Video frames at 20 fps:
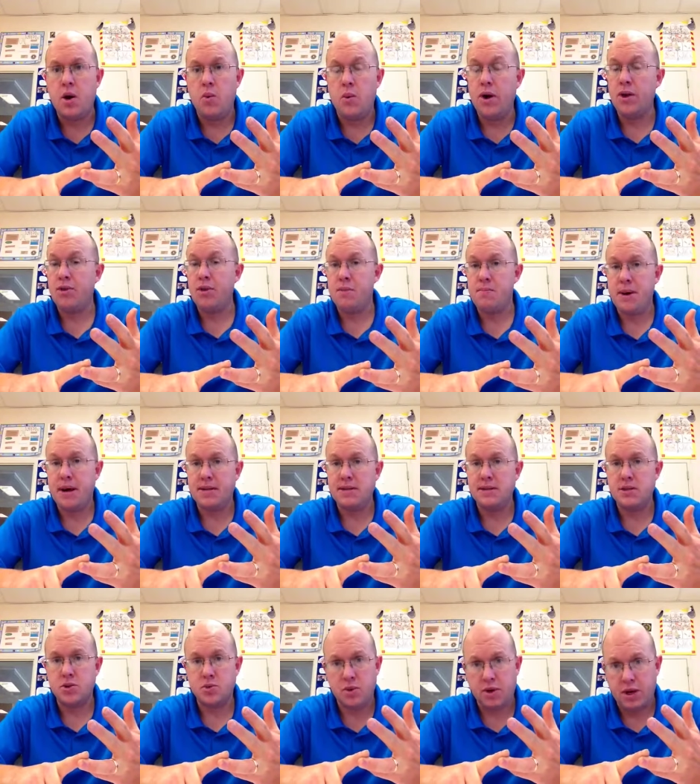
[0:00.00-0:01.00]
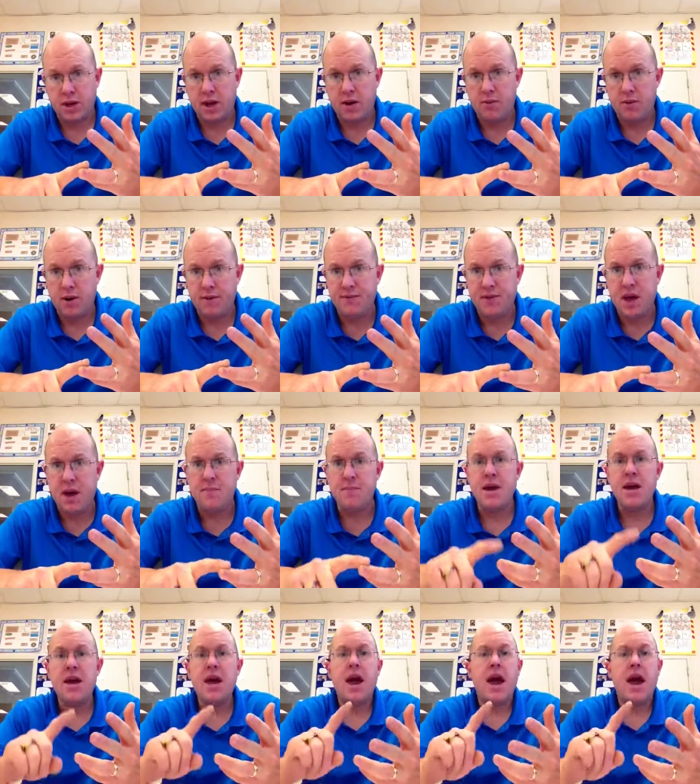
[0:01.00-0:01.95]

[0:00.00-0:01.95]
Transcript: wealthy peasants, we're going to get rid of them.